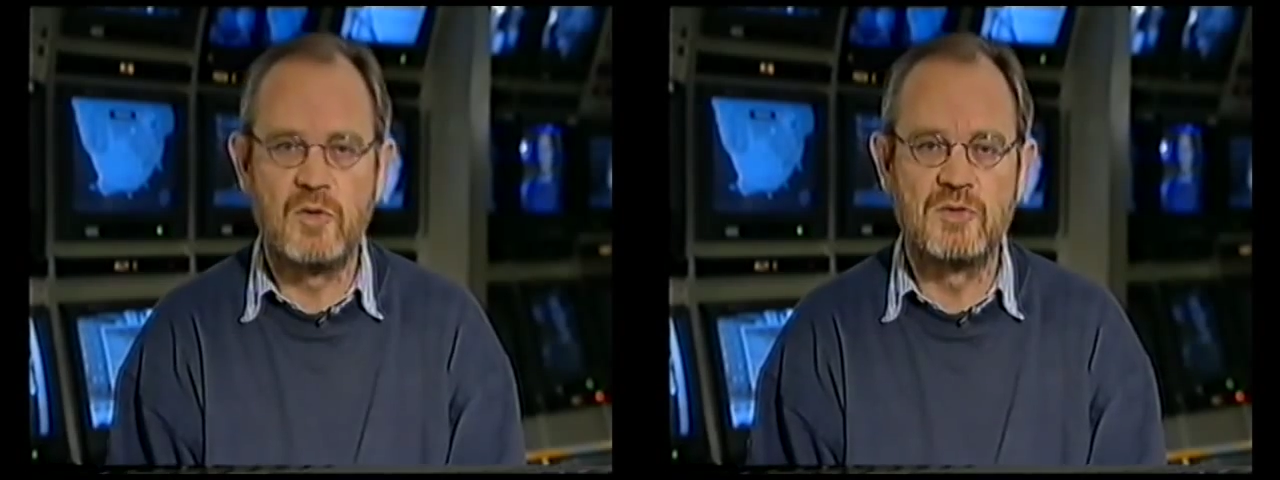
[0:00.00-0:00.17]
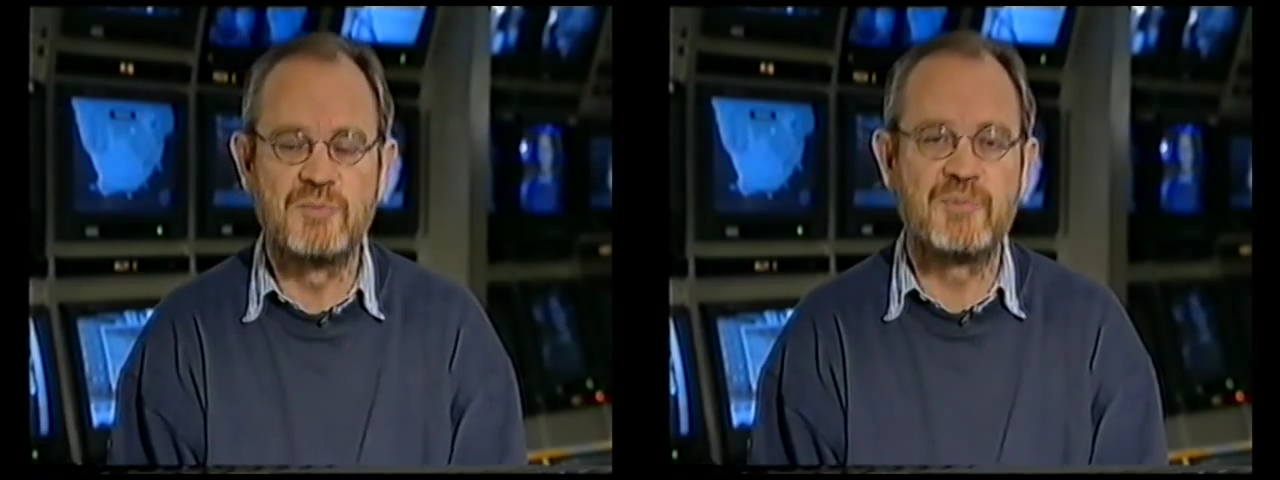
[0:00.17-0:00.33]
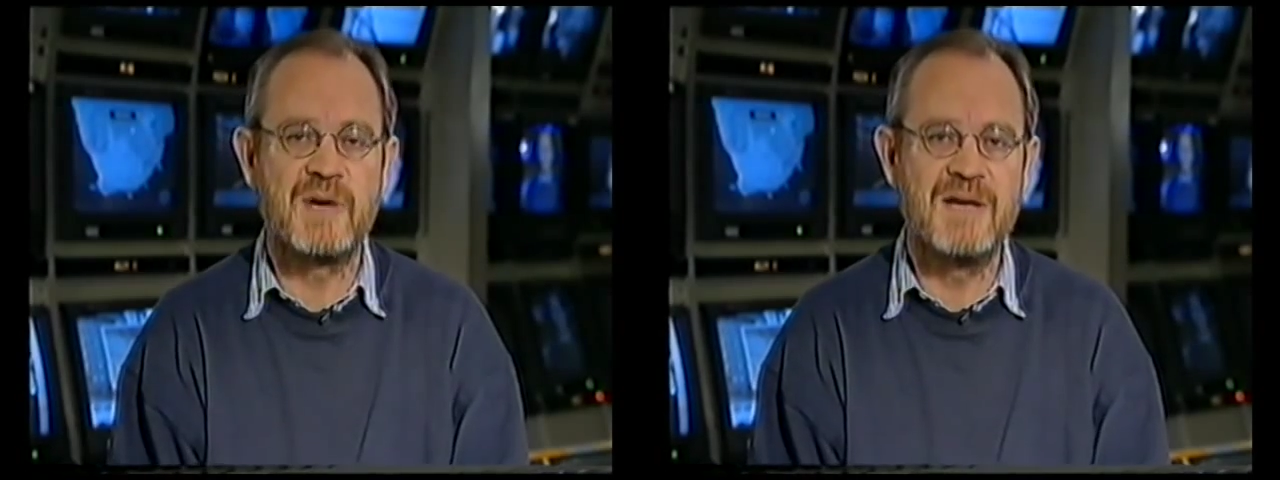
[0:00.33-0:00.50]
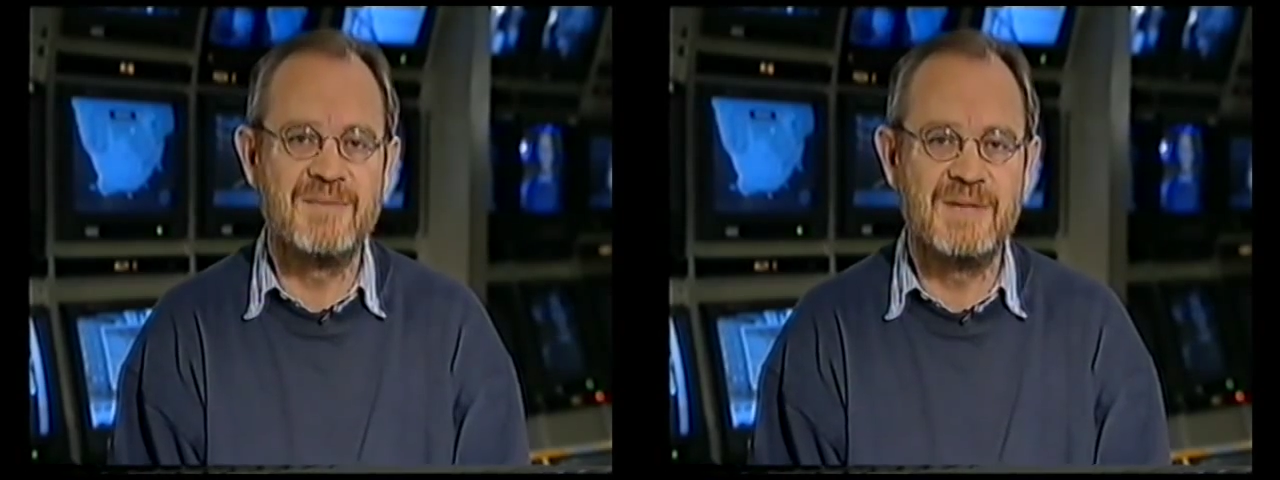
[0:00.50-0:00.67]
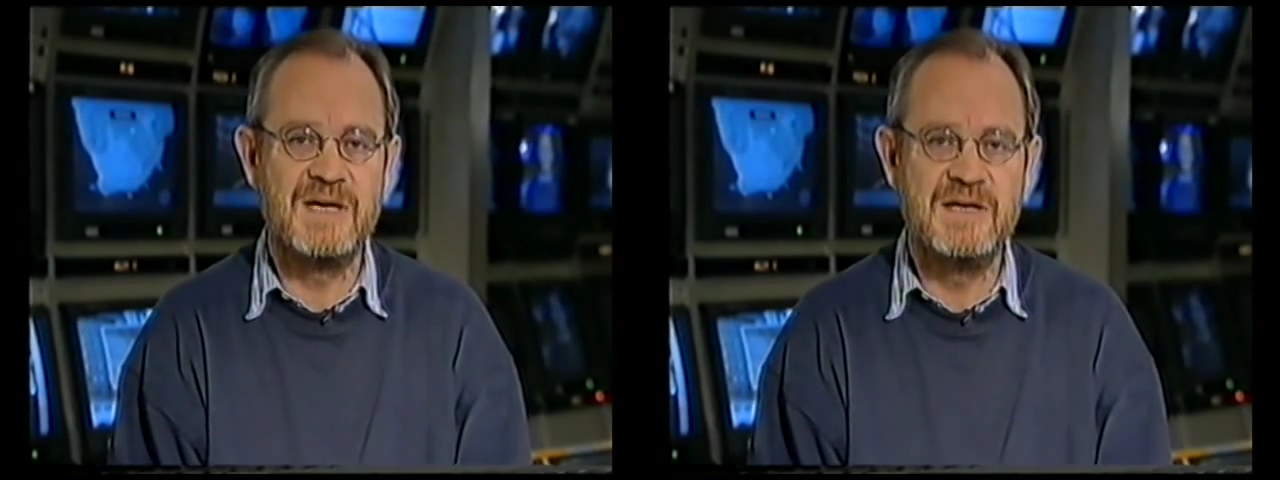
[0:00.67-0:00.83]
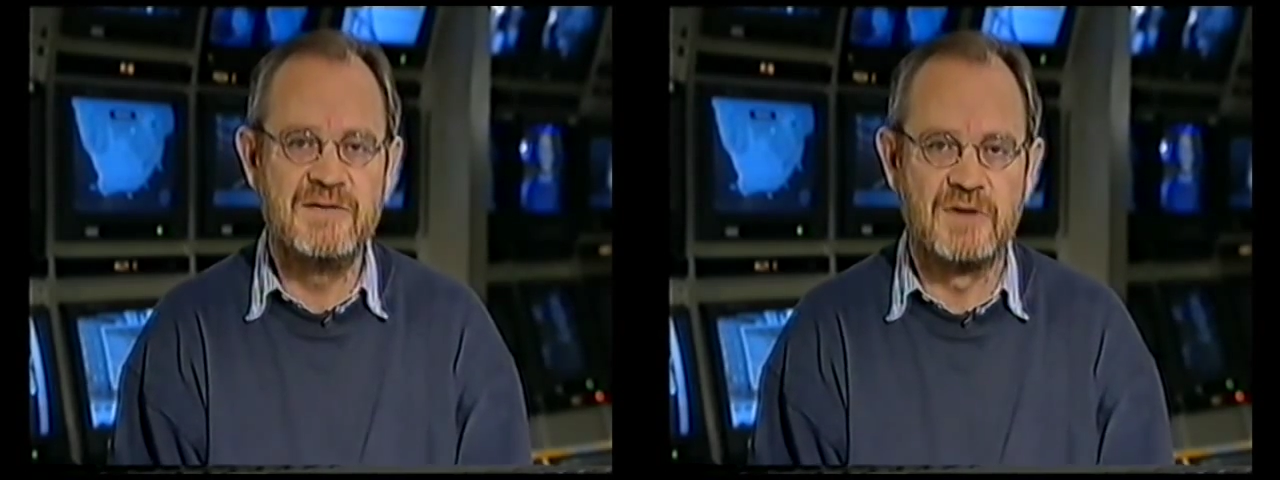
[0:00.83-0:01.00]
called prime
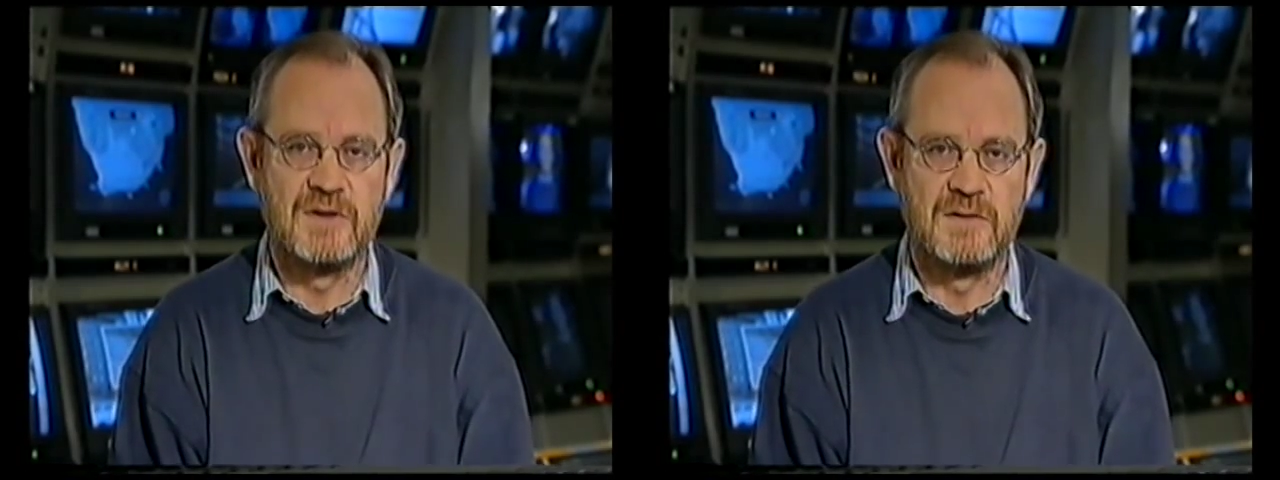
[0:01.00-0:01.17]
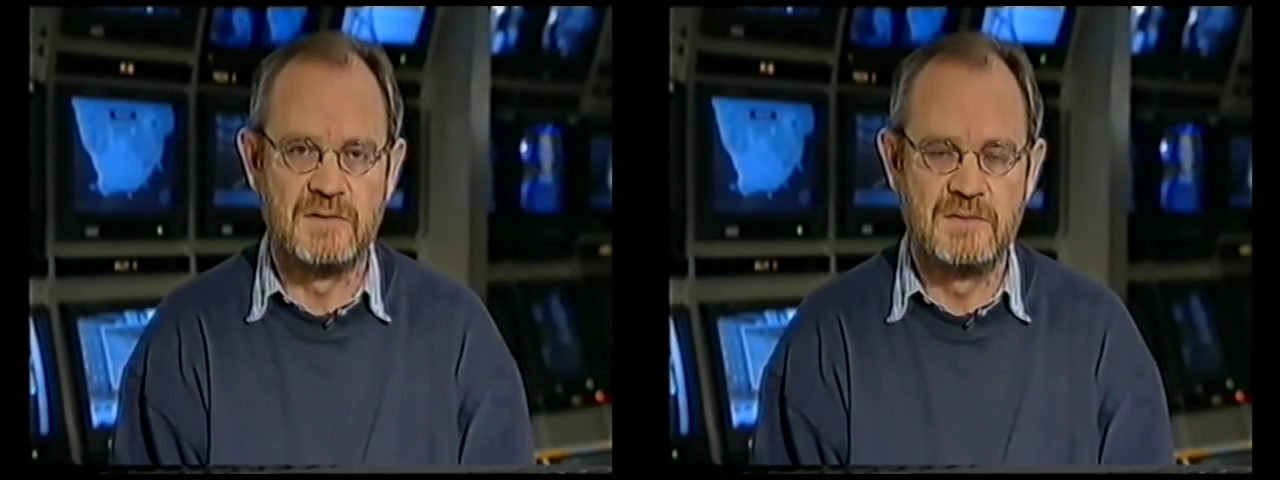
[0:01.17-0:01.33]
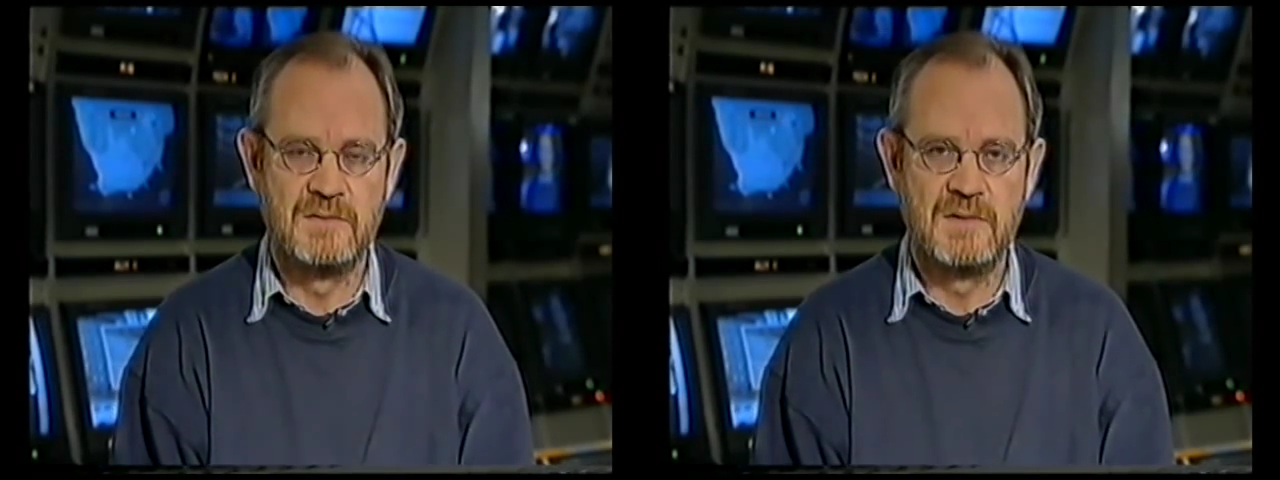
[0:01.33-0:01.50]
evil